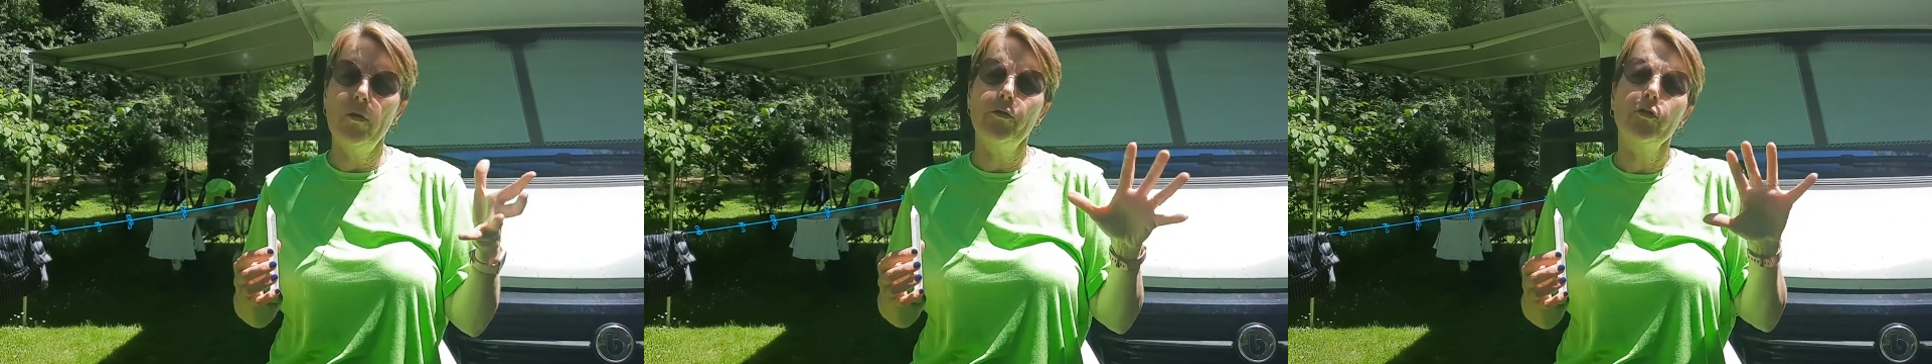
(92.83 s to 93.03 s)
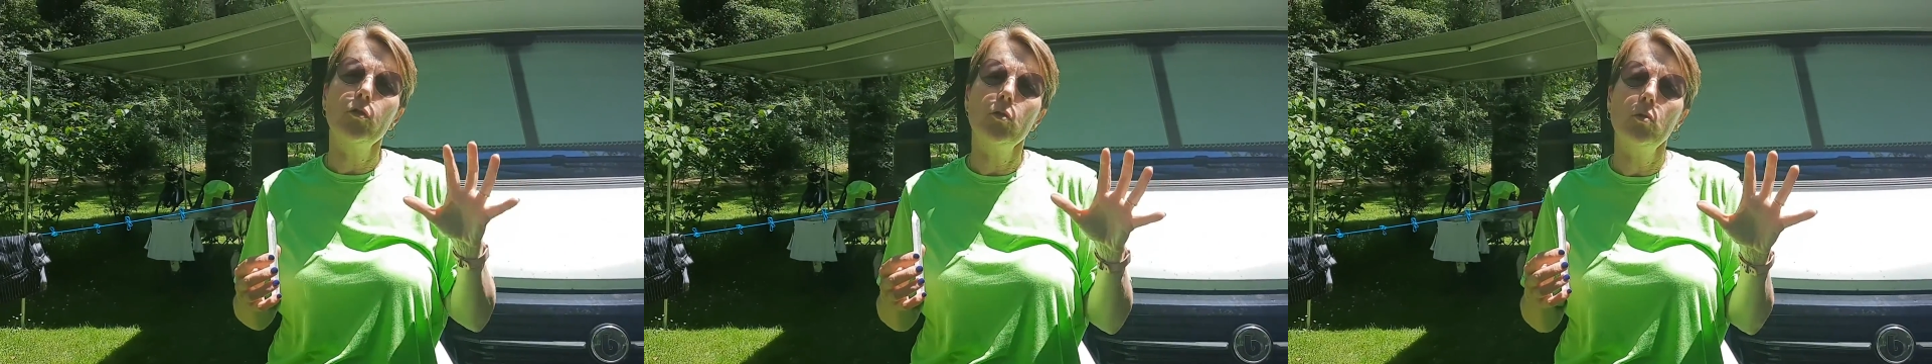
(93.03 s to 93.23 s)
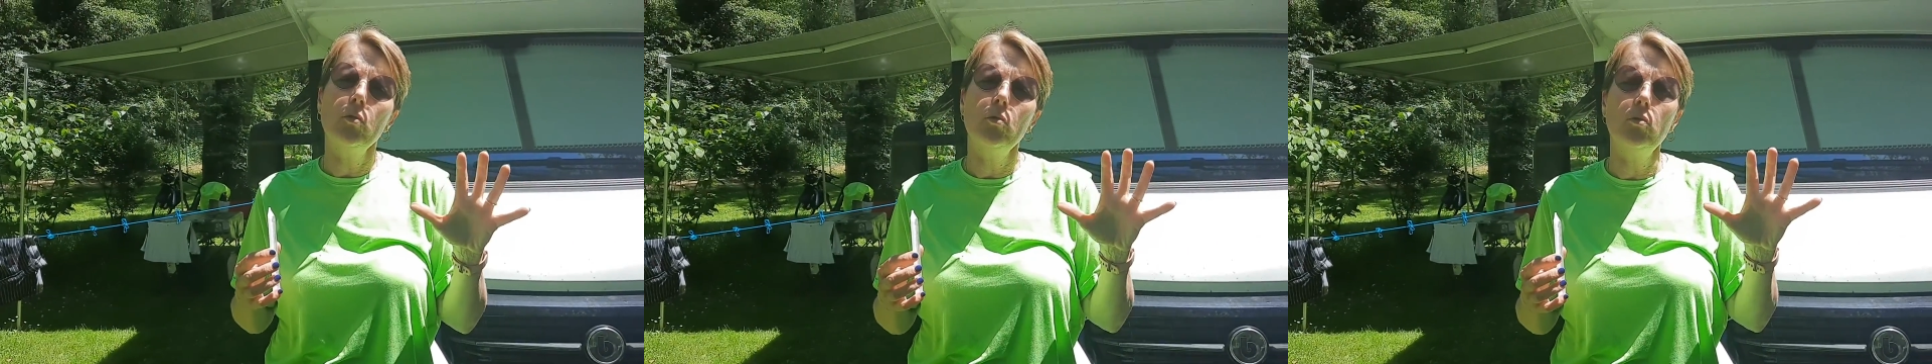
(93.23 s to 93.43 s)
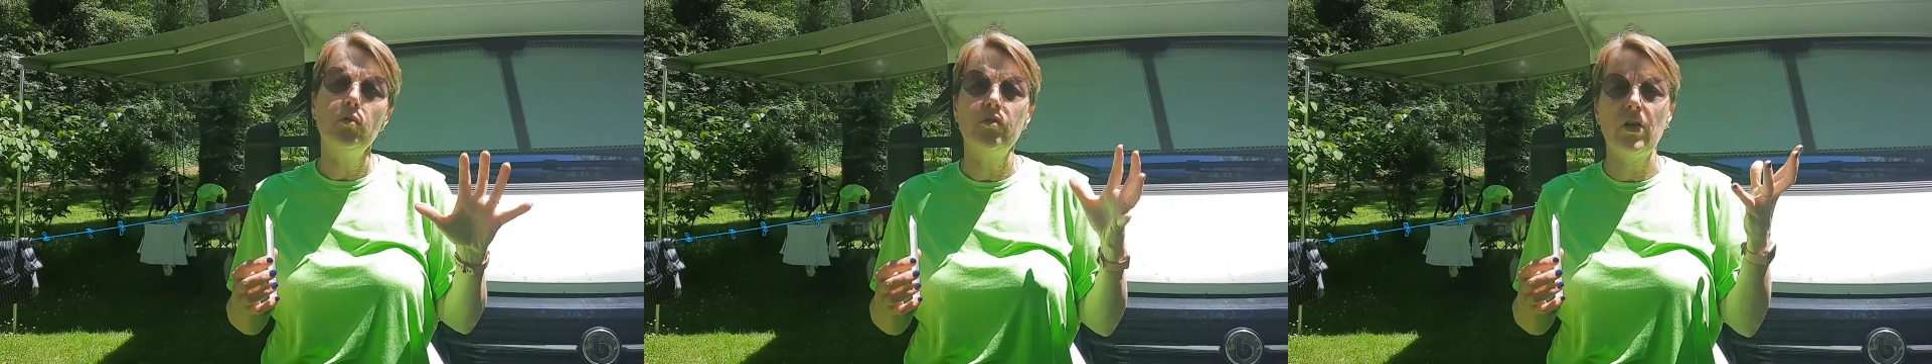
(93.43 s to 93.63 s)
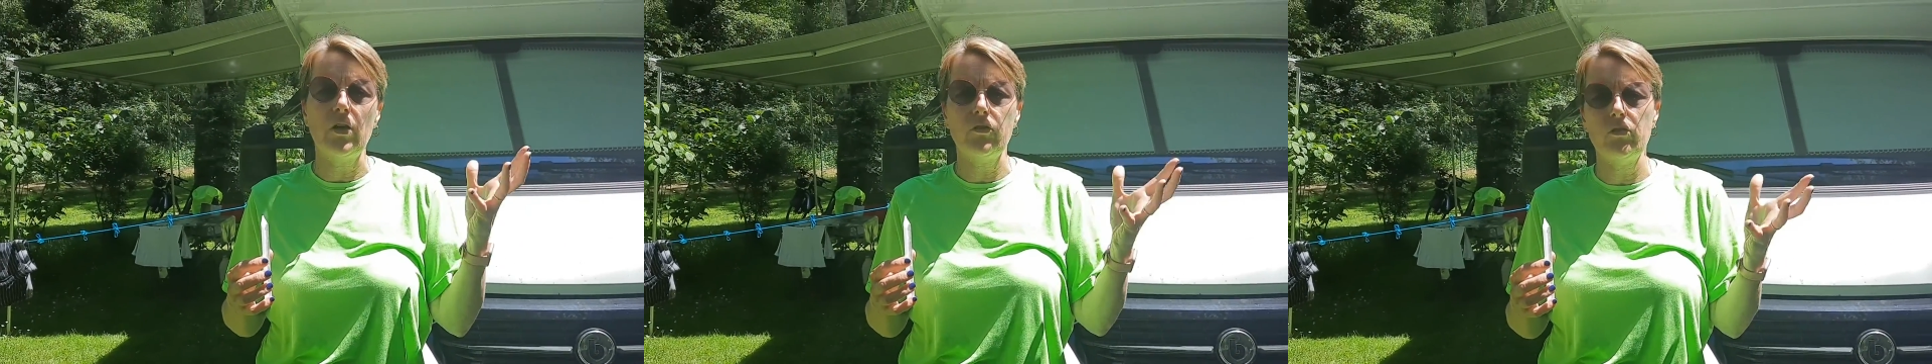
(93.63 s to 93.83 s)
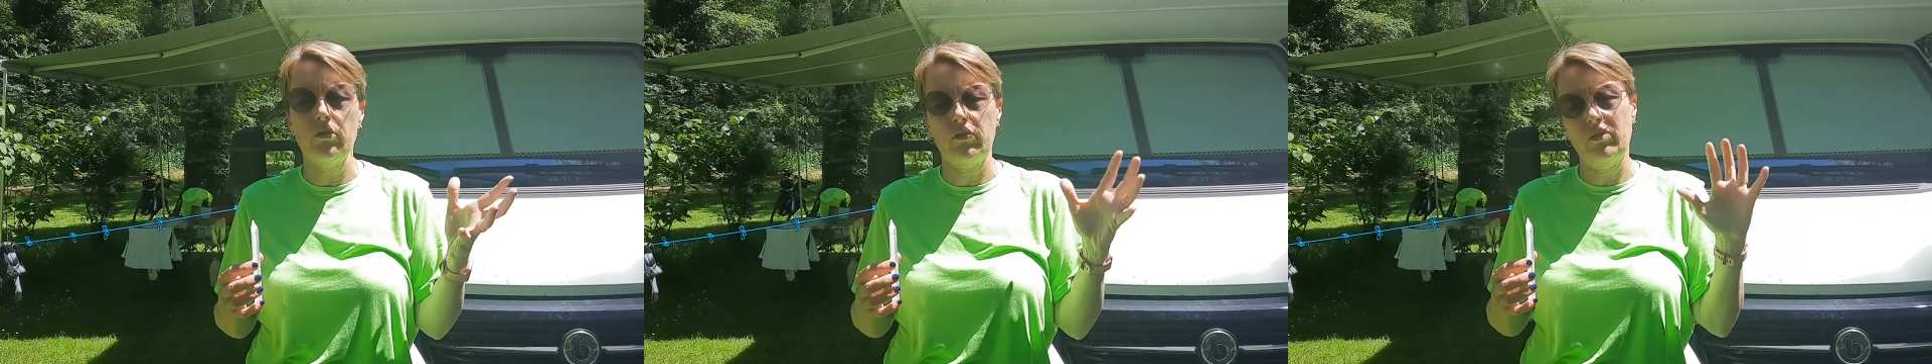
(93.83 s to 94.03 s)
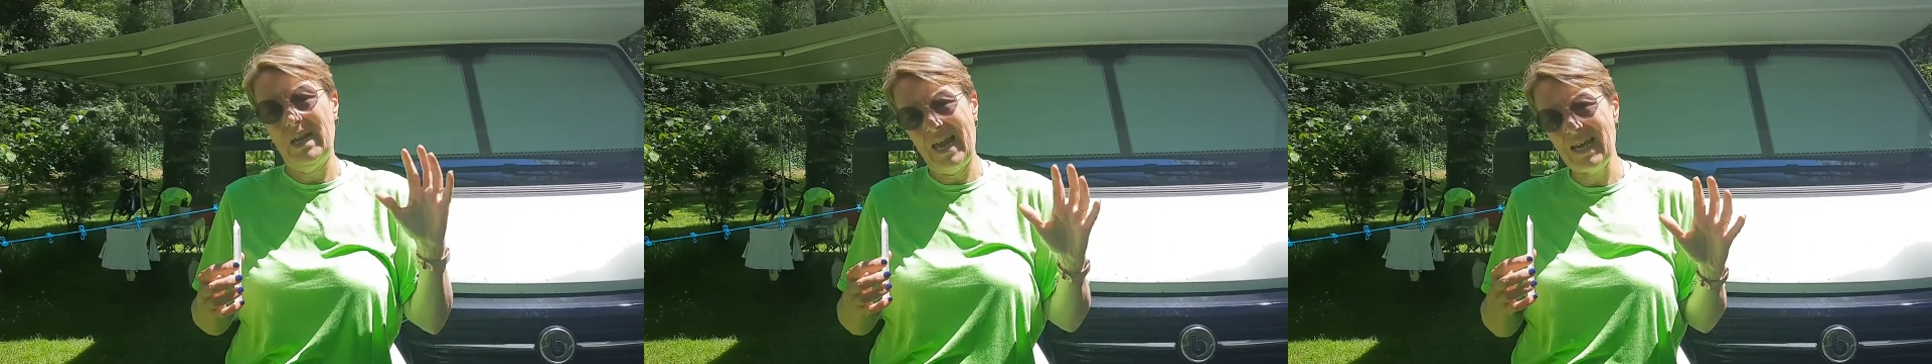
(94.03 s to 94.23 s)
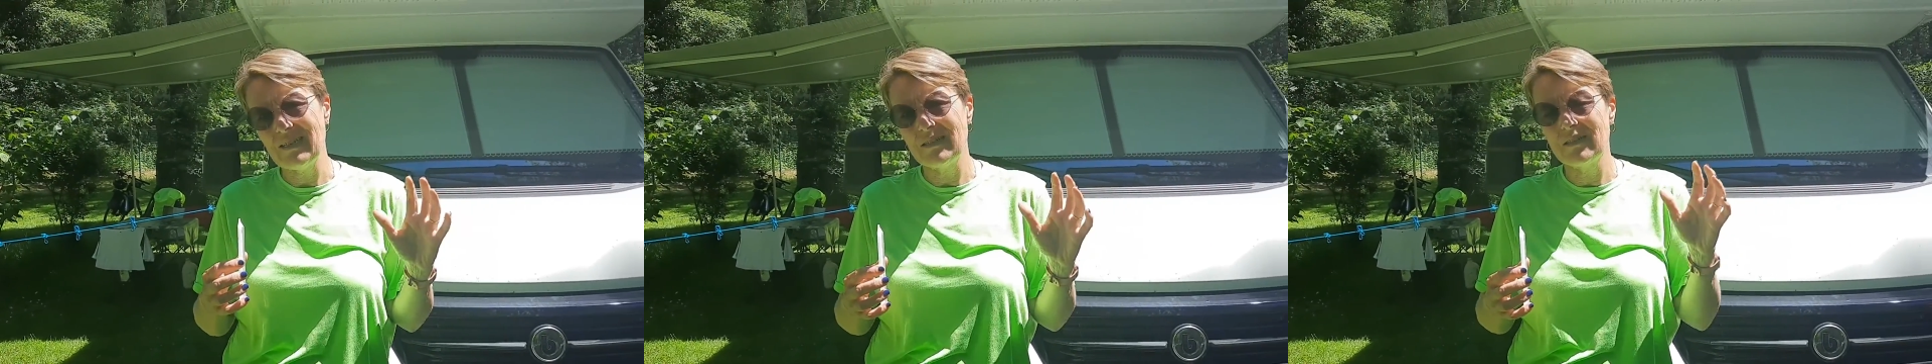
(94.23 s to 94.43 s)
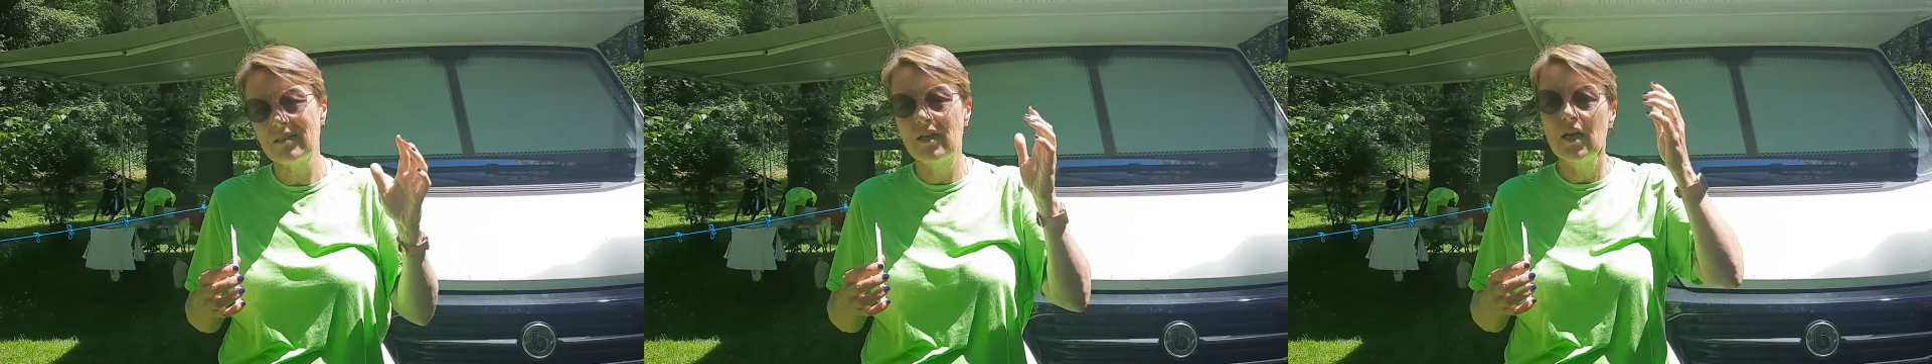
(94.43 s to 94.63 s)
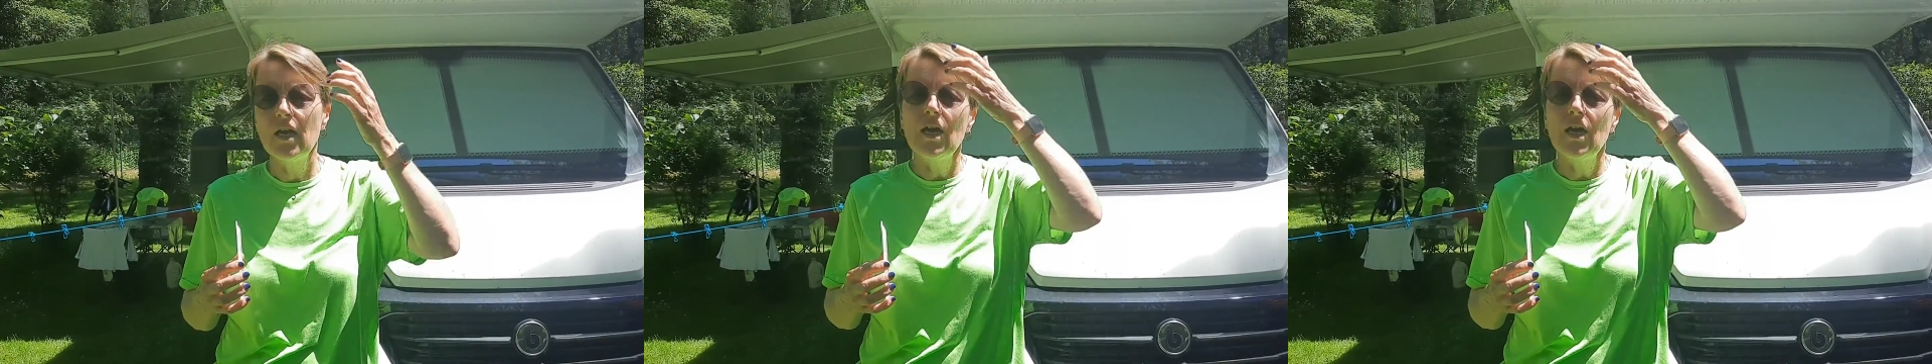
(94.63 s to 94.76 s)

few Celsius less.